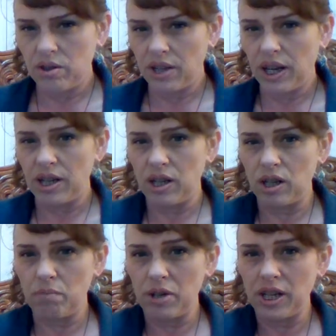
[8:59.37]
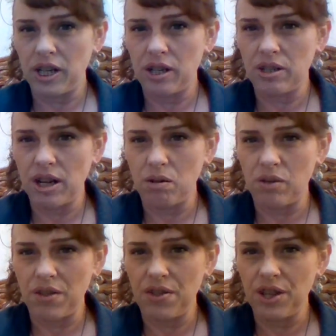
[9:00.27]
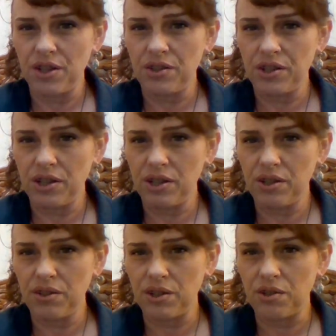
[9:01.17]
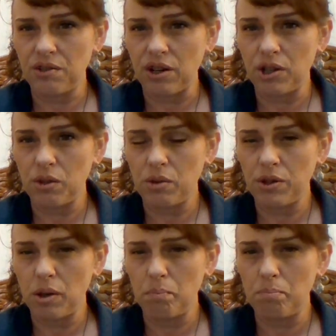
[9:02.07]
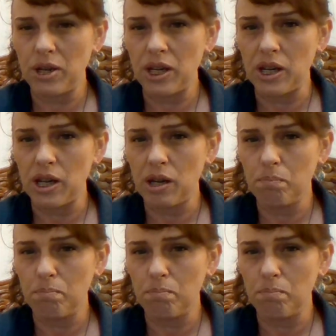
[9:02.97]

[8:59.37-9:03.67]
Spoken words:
Can anybody tell what this is? It starts with a B,